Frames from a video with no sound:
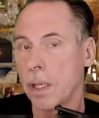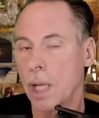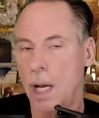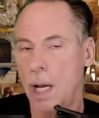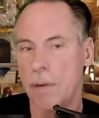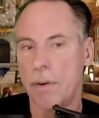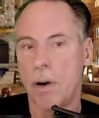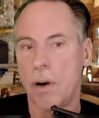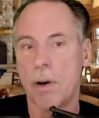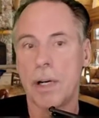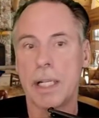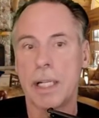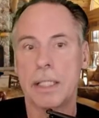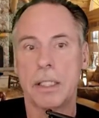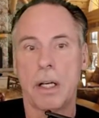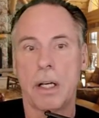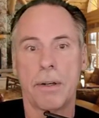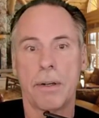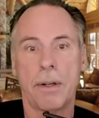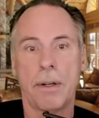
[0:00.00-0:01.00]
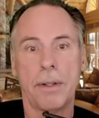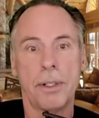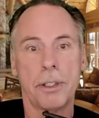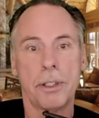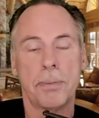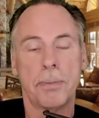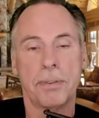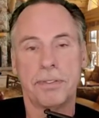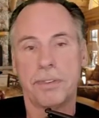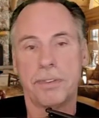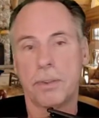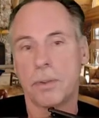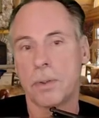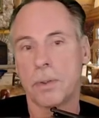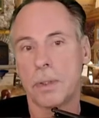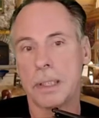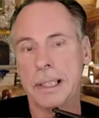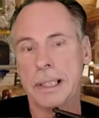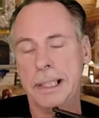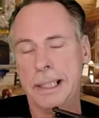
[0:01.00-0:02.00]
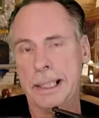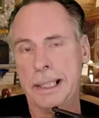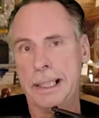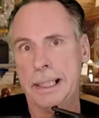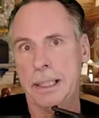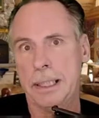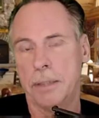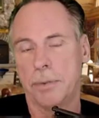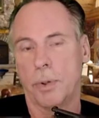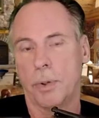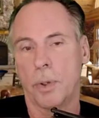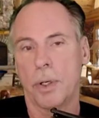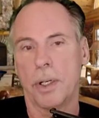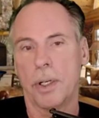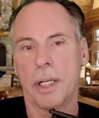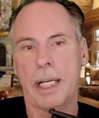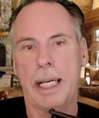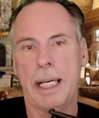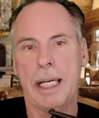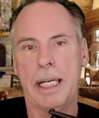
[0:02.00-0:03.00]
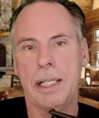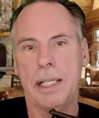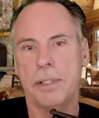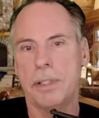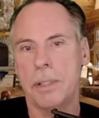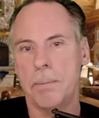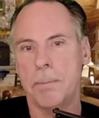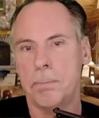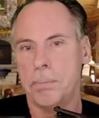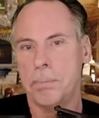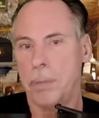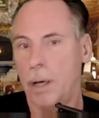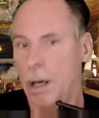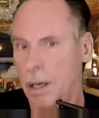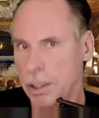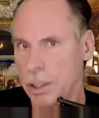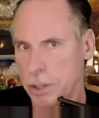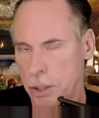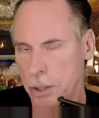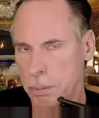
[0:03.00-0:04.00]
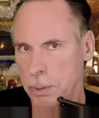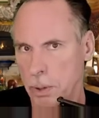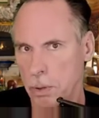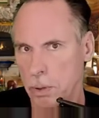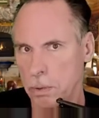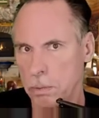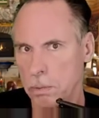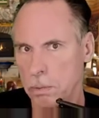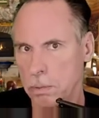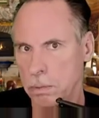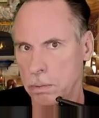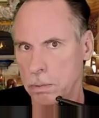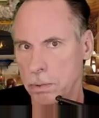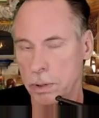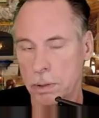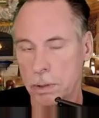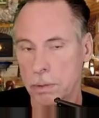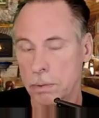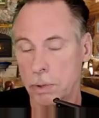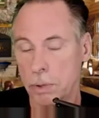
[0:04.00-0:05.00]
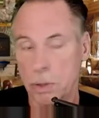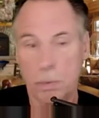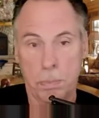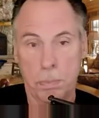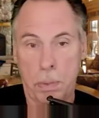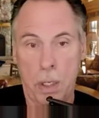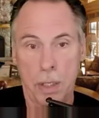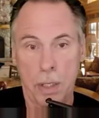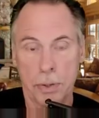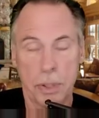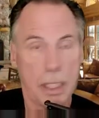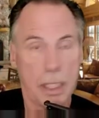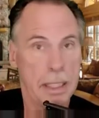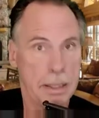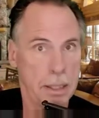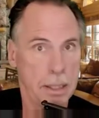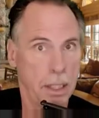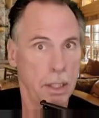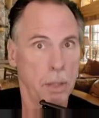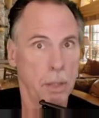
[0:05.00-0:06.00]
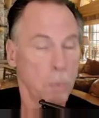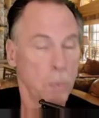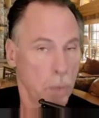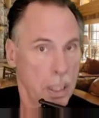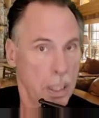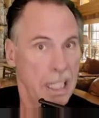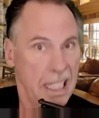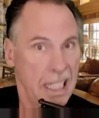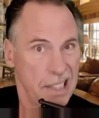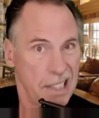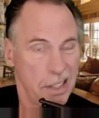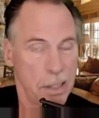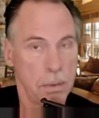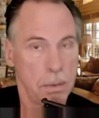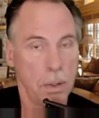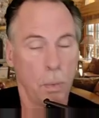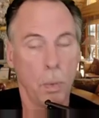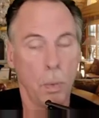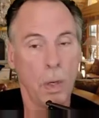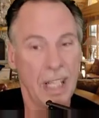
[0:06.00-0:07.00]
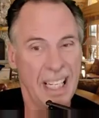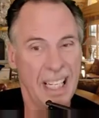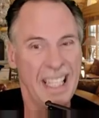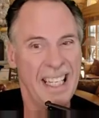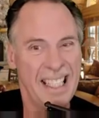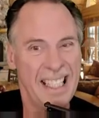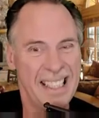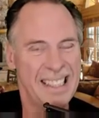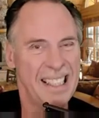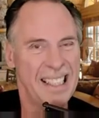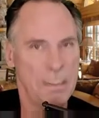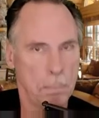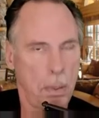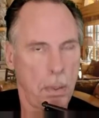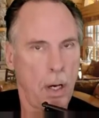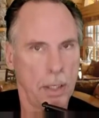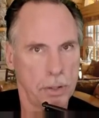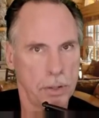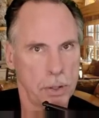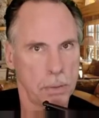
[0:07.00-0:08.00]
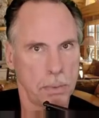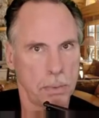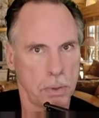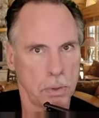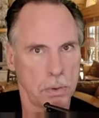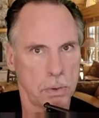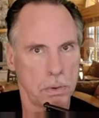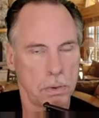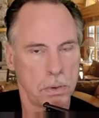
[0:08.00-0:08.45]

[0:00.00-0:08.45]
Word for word: I've already taught on this before. For it is impossible. So Paul's going to tell you what it isn't, what is impossible